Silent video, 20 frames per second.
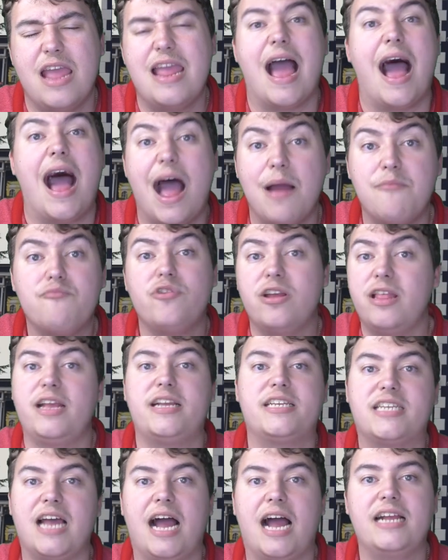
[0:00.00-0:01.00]
I'm really
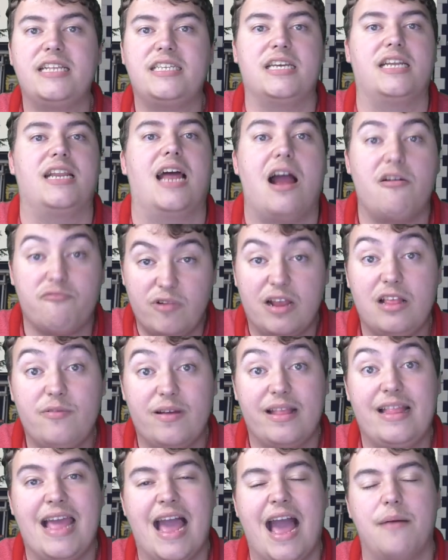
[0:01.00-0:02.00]
excited. I really,
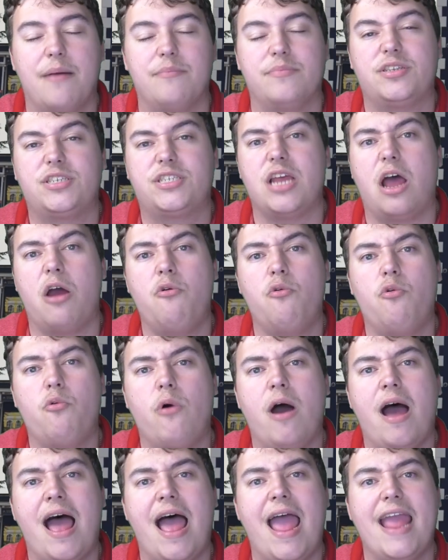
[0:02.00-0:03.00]
really am.
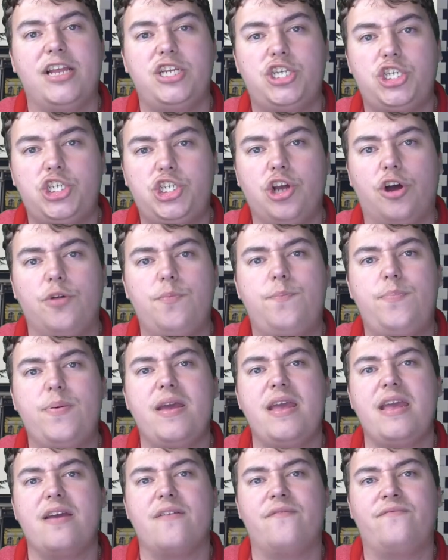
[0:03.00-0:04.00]
So it should
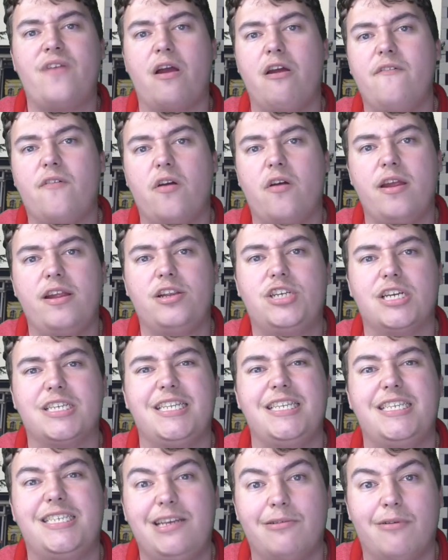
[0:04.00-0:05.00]
be very, very interesting
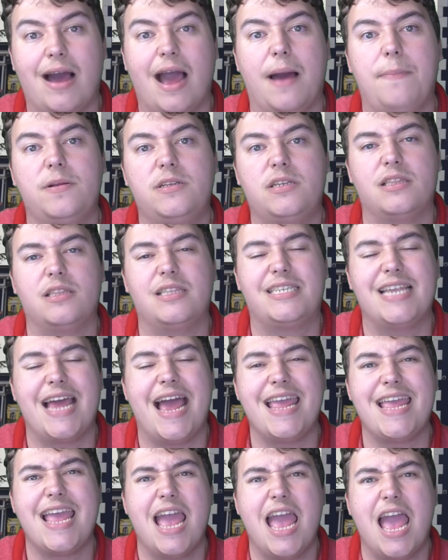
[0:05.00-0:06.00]
interesting to see what happens on the
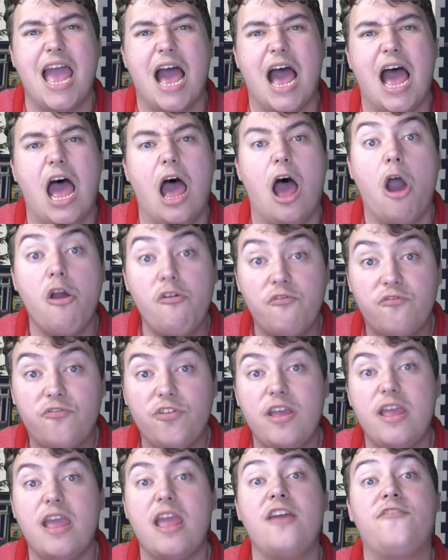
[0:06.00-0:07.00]
day.
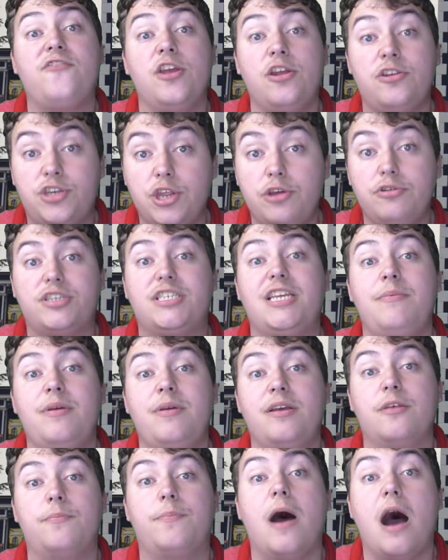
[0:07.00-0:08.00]
Hopefully, if you do see
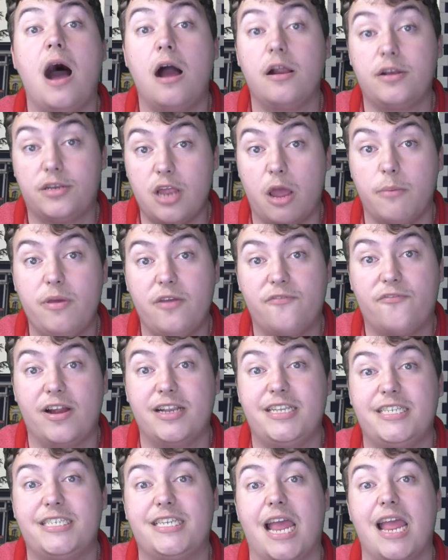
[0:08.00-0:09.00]
me at the park, don't be
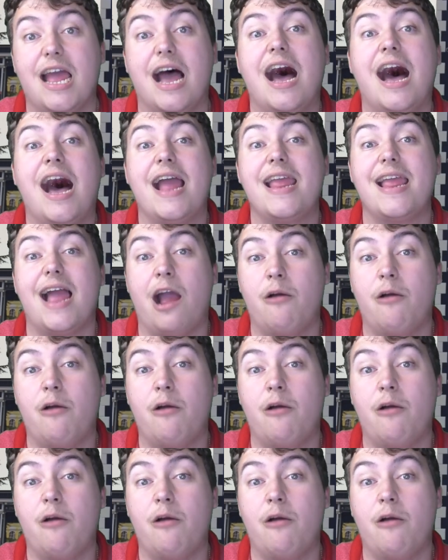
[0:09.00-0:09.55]
afraid to say hi.